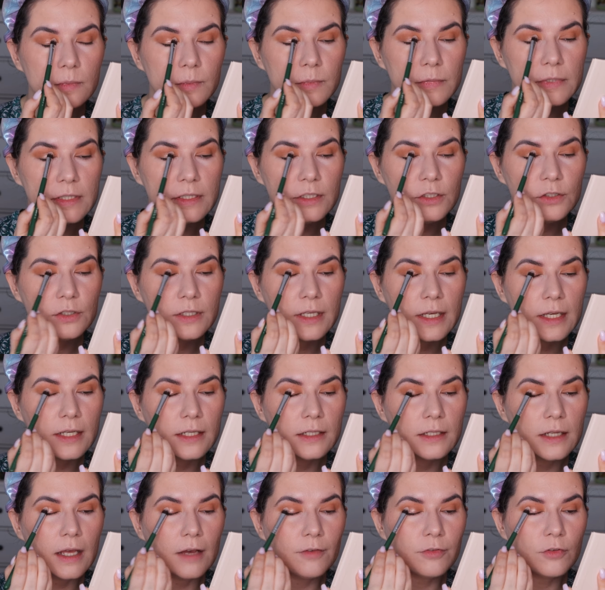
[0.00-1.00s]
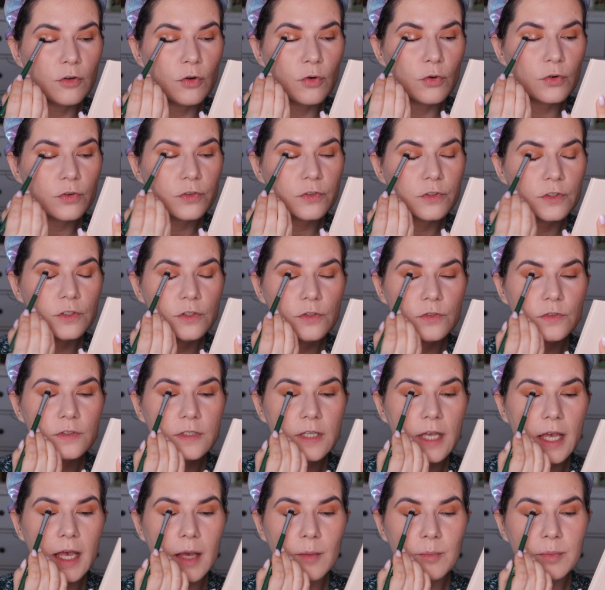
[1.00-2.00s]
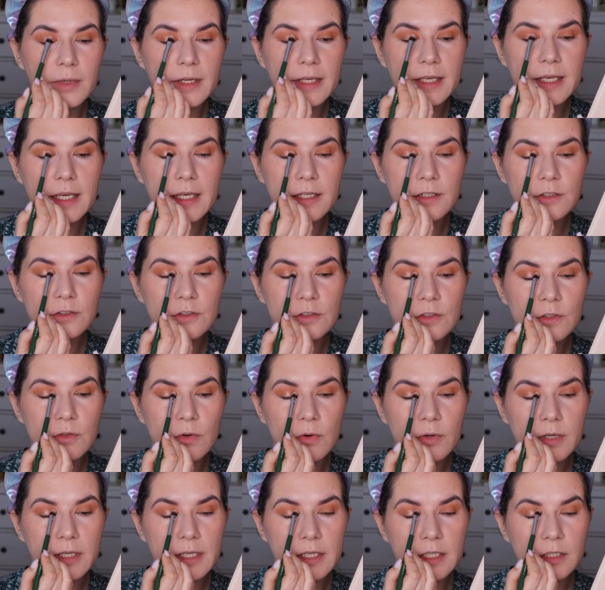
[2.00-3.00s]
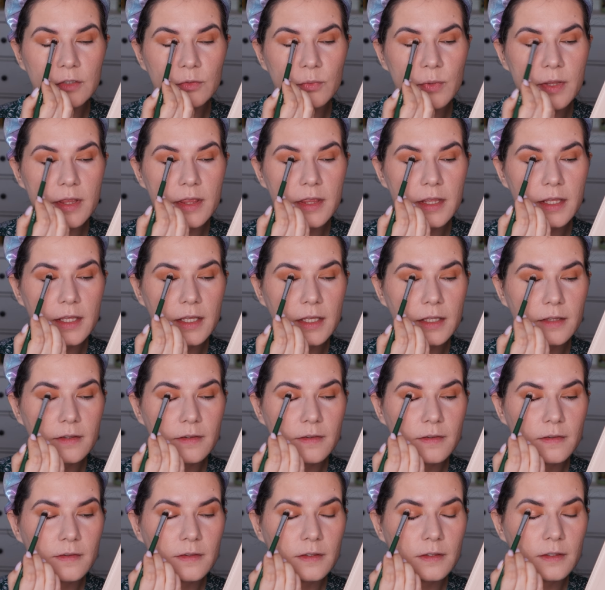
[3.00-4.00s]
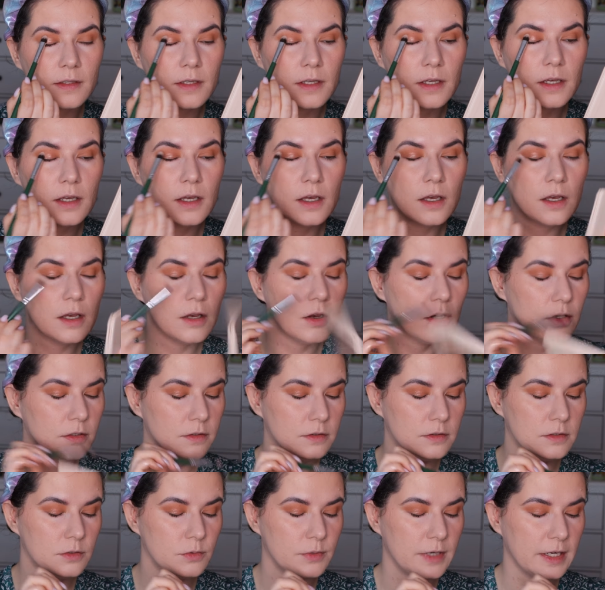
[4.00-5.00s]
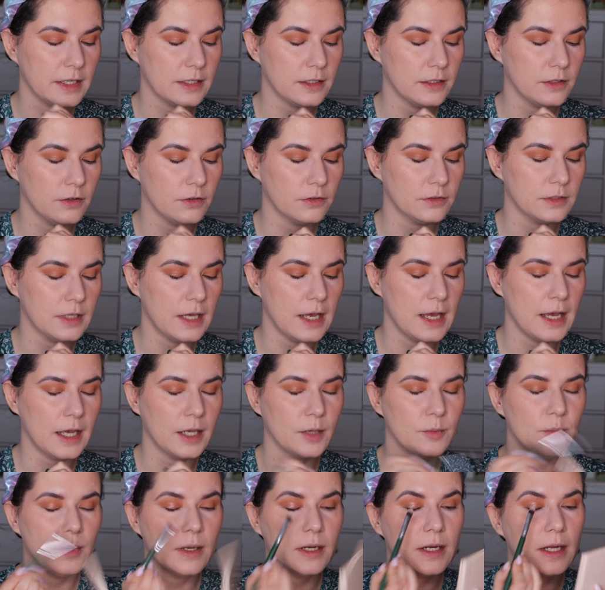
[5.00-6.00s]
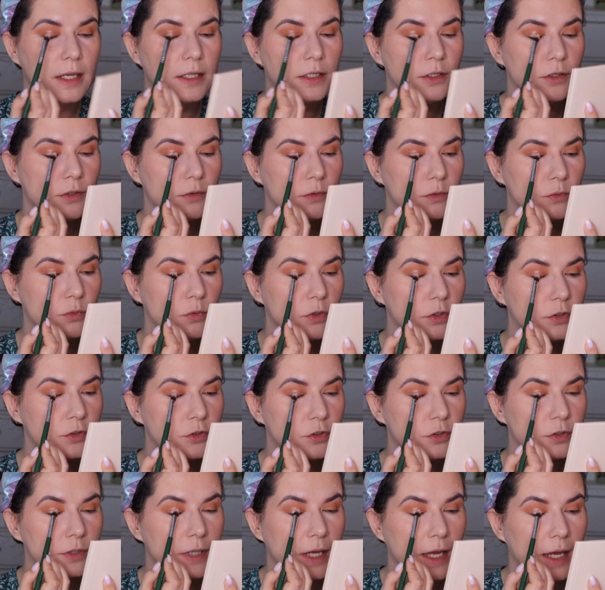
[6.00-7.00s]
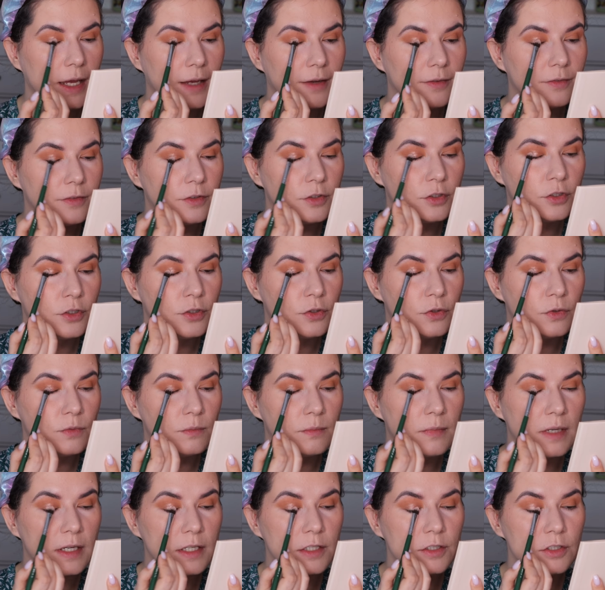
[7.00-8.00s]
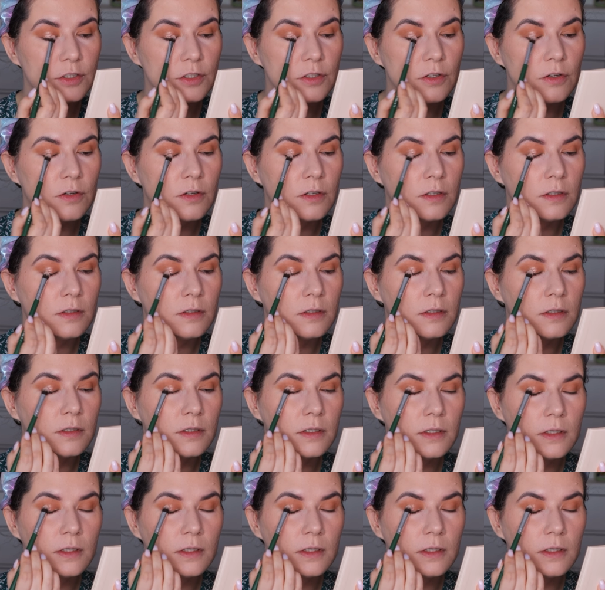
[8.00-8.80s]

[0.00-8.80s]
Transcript: You can, of course, use the applicator to go in with this directly on the eye, but I don't want to have too much on.